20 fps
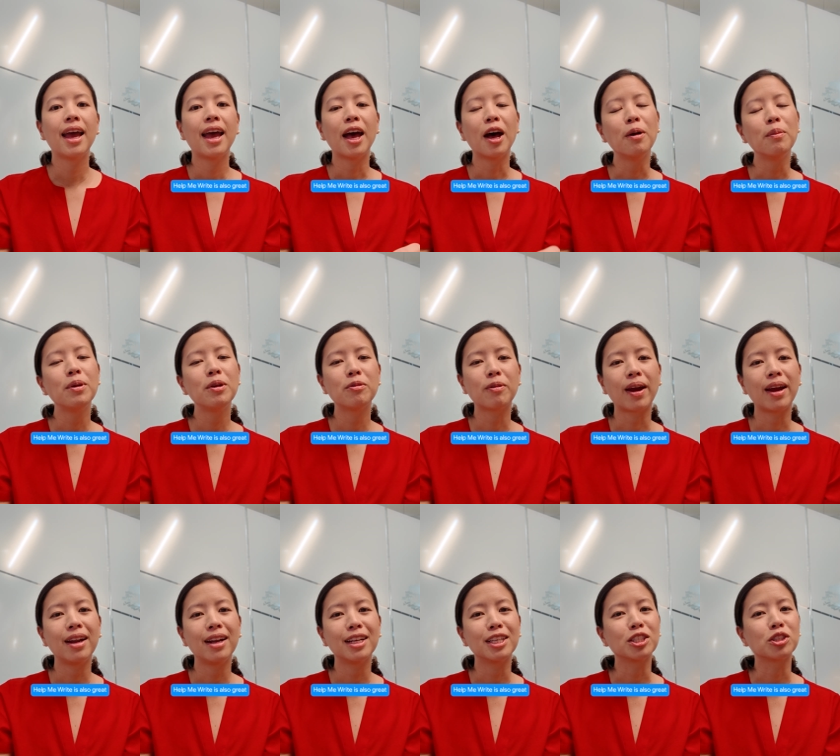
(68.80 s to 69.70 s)
Help Me
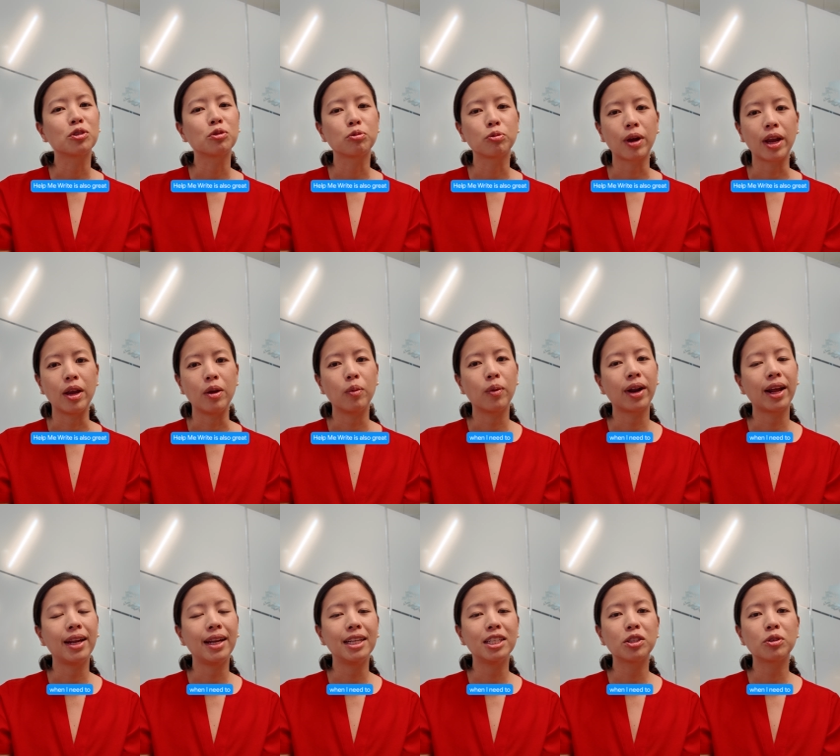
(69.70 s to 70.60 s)
Write is great when
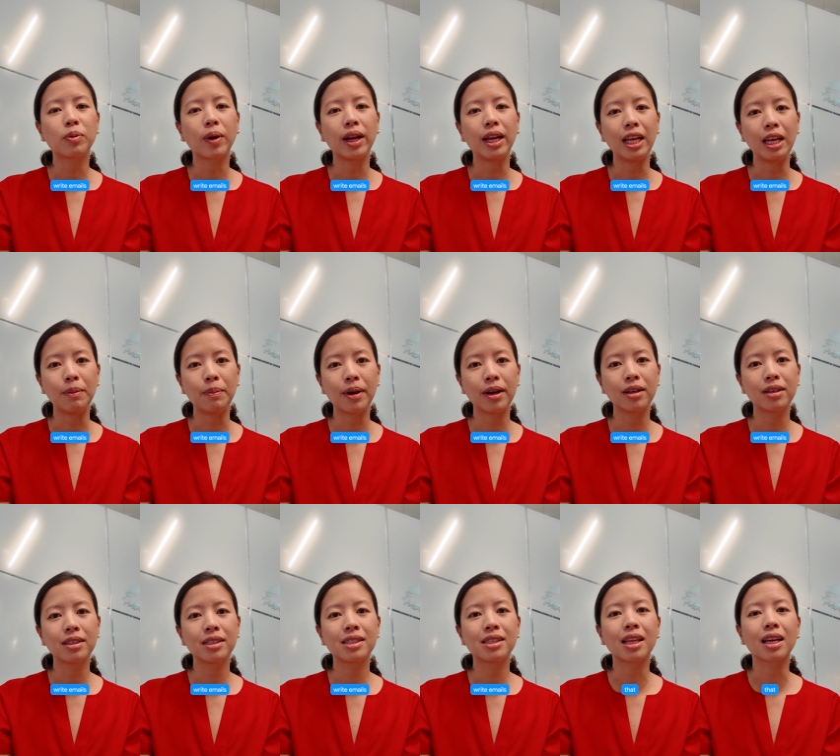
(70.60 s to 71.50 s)
I need to write
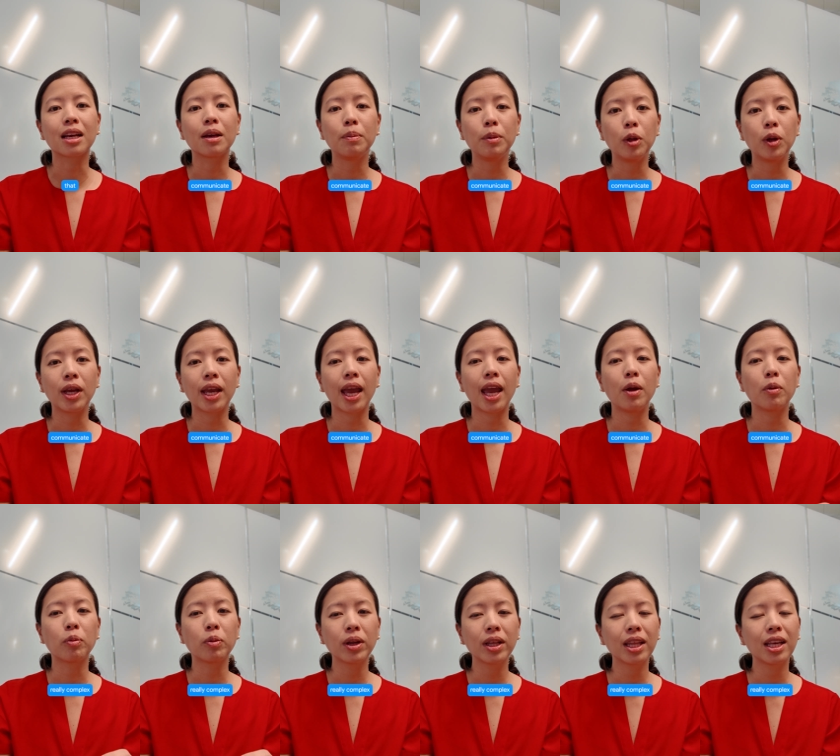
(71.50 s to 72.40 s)
emails that
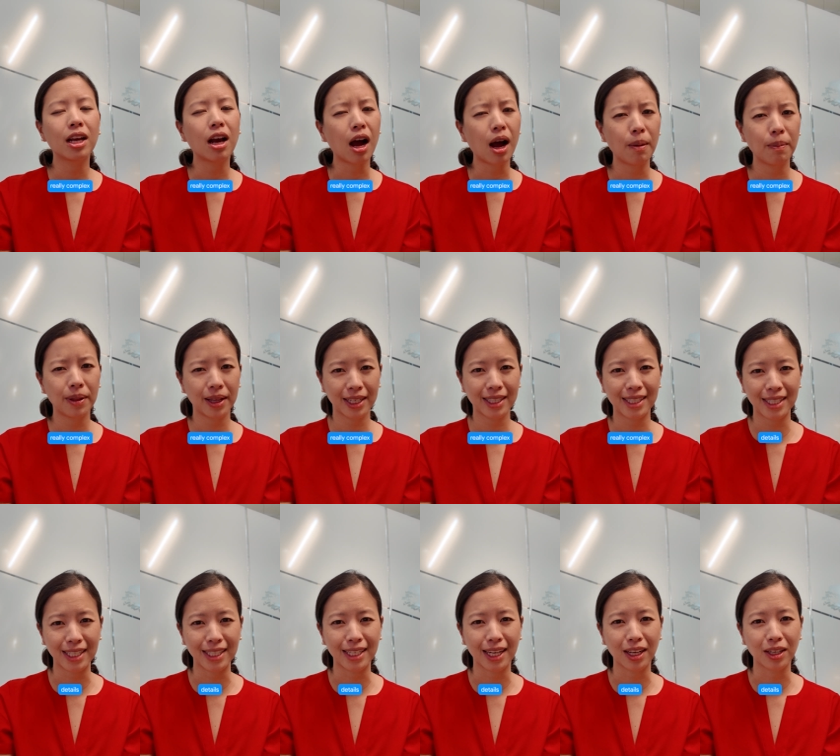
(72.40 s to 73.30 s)
communicate really complex
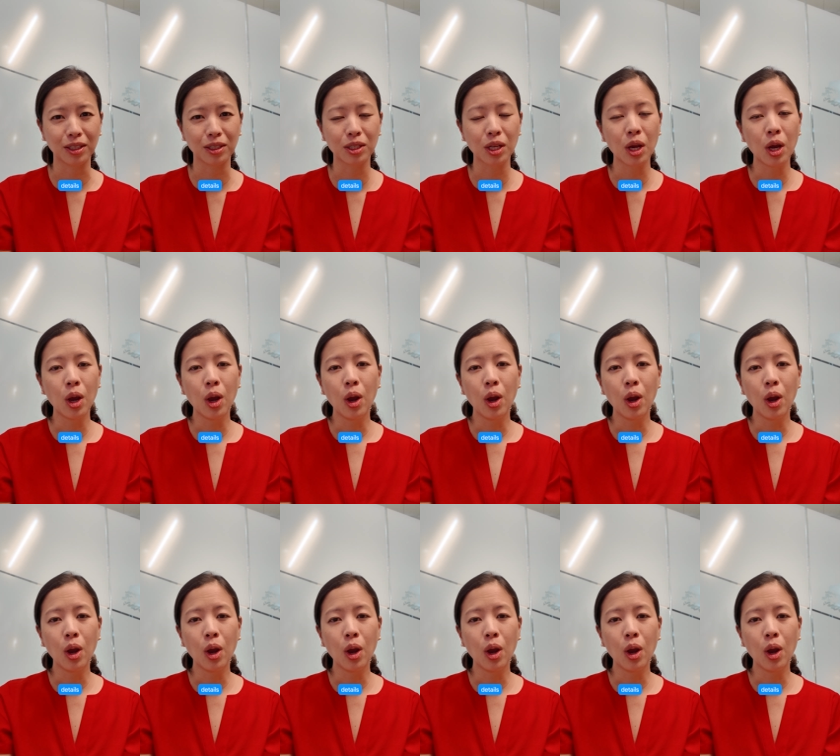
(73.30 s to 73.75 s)
details